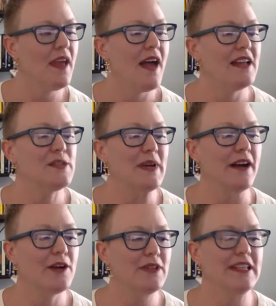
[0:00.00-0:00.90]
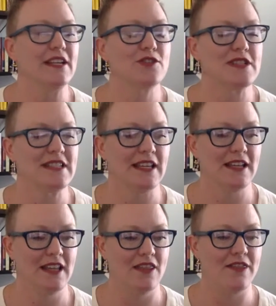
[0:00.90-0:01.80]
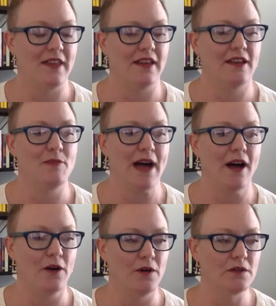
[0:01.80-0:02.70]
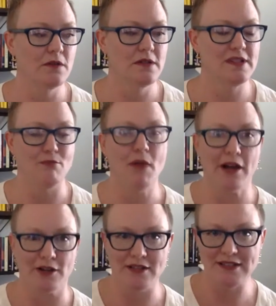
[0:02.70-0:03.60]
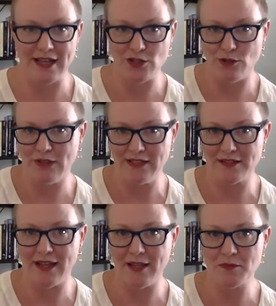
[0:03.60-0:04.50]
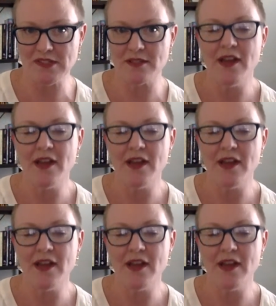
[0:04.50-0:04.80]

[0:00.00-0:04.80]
And so I got really interested in thinking about some modern statue landscapes